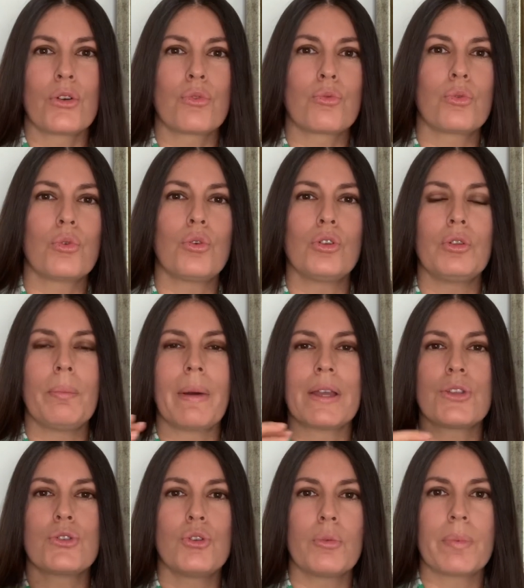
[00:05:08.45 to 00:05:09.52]
Ruled by
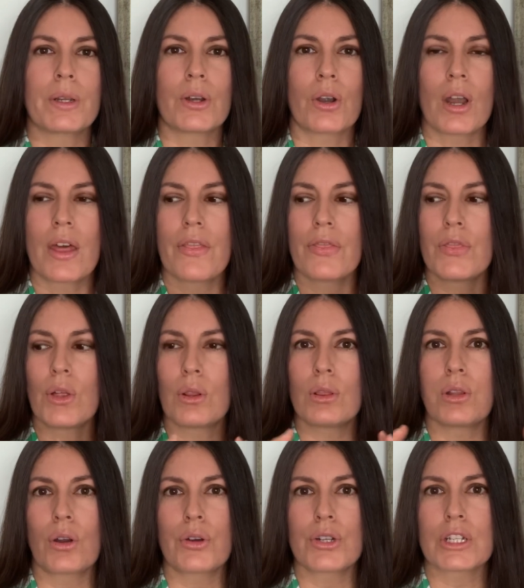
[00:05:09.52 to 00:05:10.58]
Jupiter, the
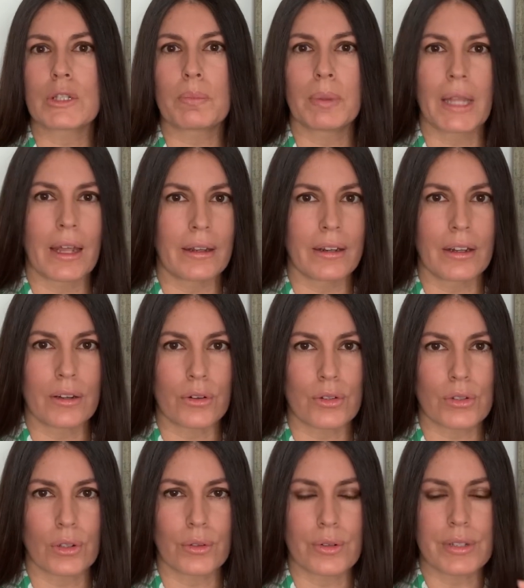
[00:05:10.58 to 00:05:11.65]
largest planet in our
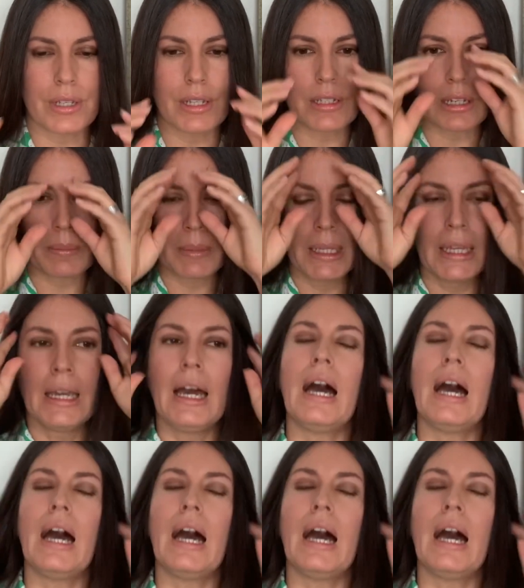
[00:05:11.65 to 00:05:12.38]
solar system.